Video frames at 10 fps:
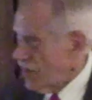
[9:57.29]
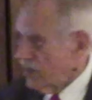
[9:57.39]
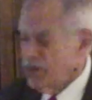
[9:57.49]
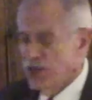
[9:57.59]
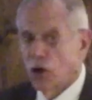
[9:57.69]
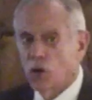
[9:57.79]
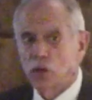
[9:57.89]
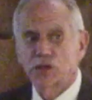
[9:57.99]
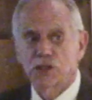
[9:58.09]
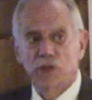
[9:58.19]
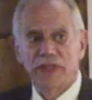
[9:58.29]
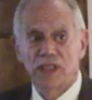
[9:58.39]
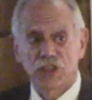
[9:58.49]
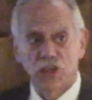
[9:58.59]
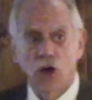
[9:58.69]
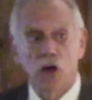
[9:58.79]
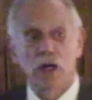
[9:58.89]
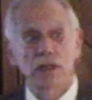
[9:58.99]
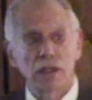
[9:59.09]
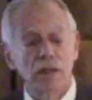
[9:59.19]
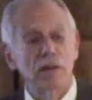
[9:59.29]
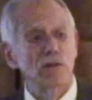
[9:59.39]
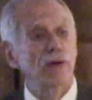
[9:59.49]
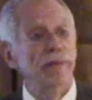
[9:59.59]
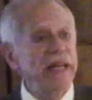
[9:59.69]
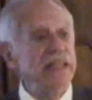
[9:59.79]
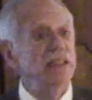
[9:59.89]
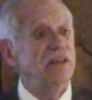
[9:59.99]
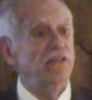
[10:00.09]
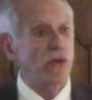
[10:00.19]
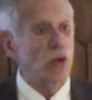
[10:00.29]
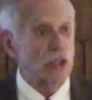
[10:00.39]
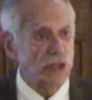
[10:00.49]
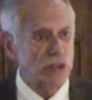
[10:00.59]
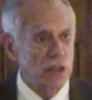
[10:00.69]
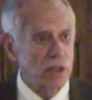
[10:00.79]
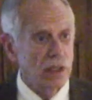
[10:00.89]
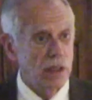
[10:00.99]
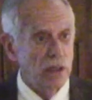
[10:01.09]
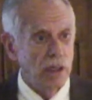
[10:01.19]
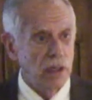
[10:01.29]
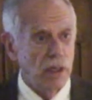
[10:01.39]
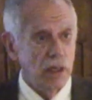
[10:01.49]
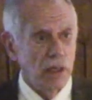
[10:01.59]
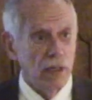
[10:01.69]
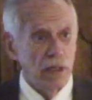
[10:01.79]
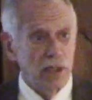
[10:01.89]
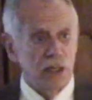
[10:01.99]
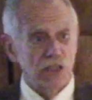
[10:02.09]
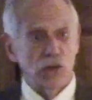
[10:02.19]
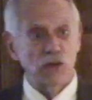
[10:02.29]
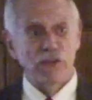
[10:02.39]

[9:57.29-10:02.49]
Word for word: the old Swedish law remained in force. So, in